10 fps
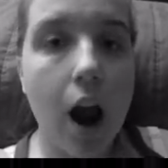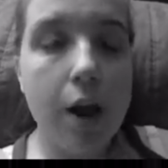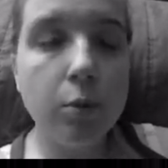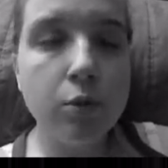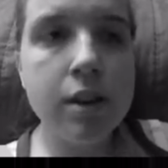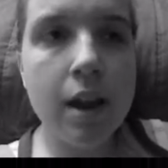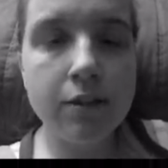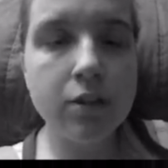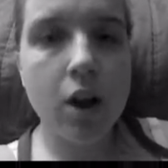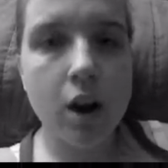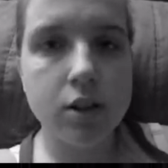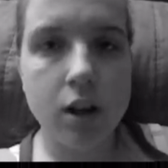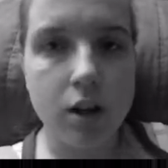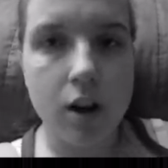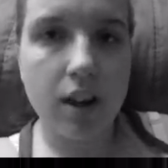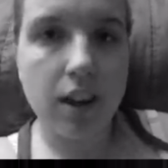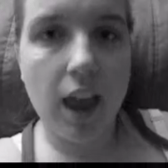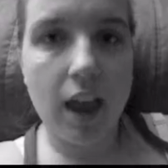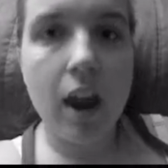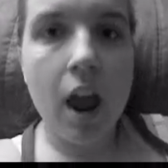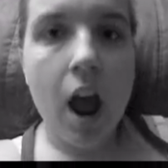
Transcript: I will never talk to her again.